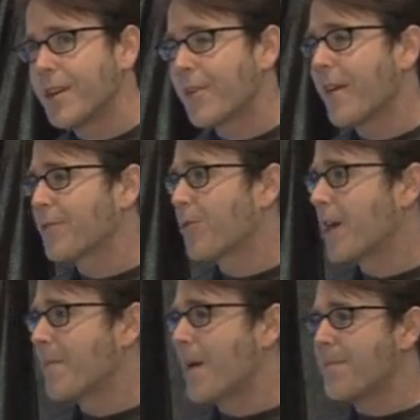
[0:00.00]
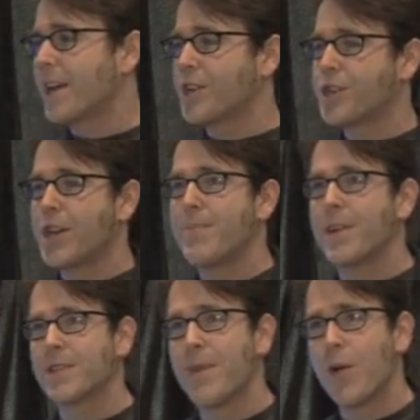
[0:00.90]
You never have to worry about being a sheep
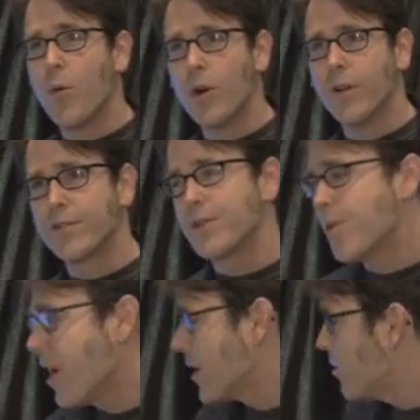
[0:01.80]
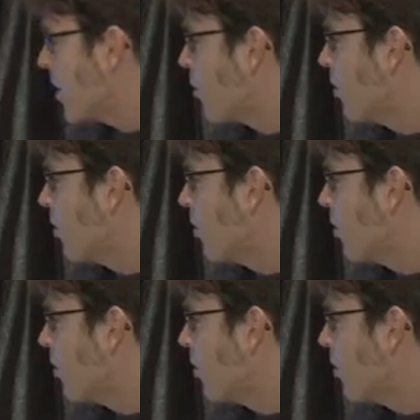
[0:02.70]
hunted by wolves when you walk into our